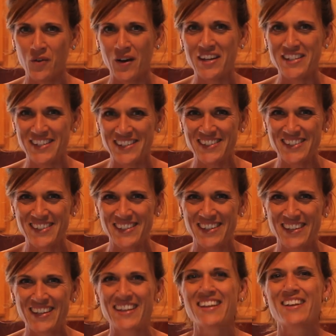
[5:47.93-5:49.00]
ideas.
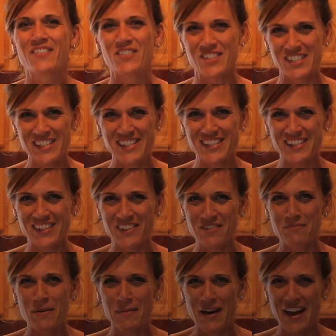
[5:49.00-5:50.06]
We'll see you soon.
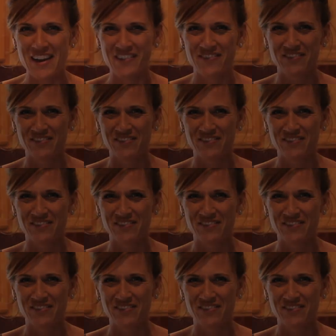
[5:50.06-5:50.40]
Bye-bye.